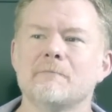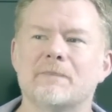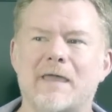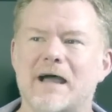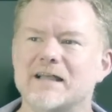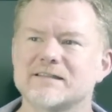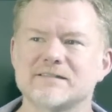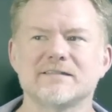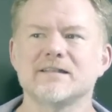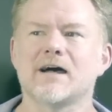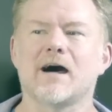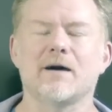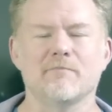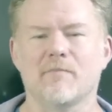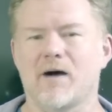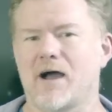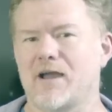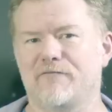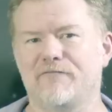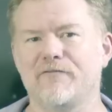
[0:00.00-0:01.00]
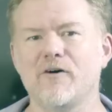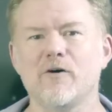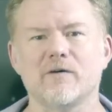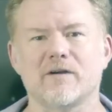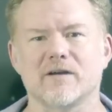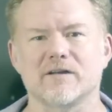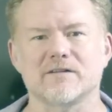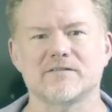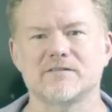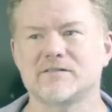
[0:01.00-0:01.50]
That's not my
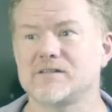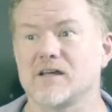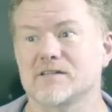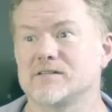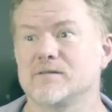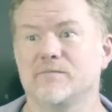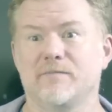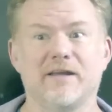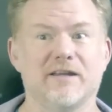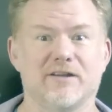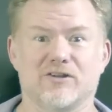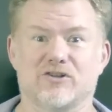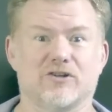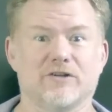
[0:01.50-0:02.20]
focus. Doesn't mean it